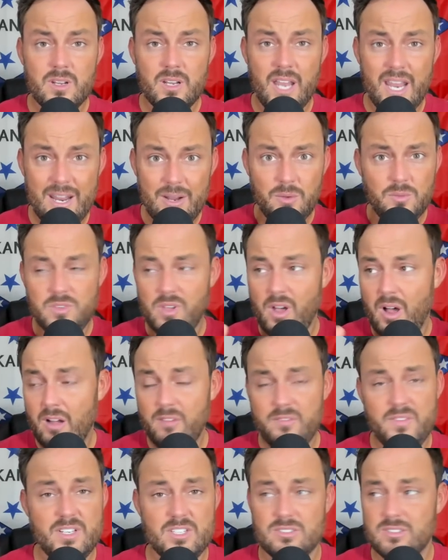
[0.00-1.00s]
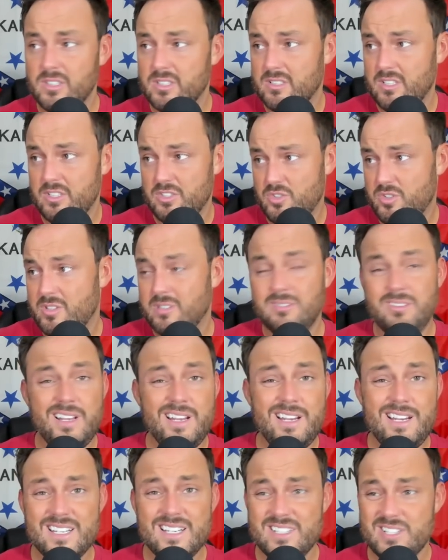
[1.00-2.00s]
the offense looked as
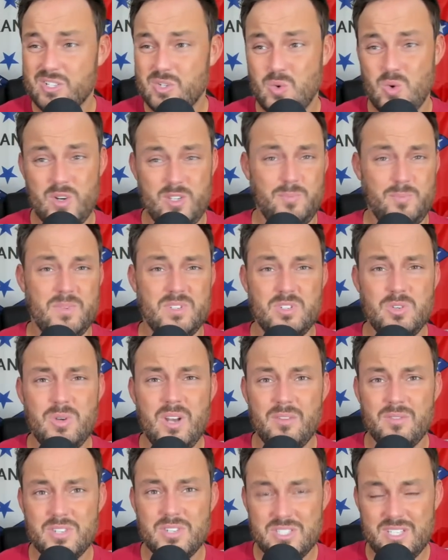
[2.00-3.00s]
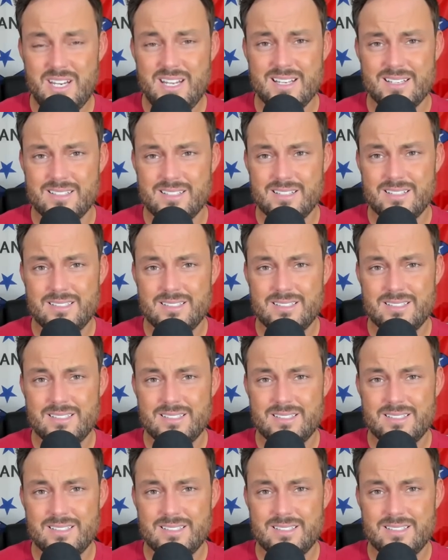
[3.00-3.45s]
clean and as crisp as you'd ever see it.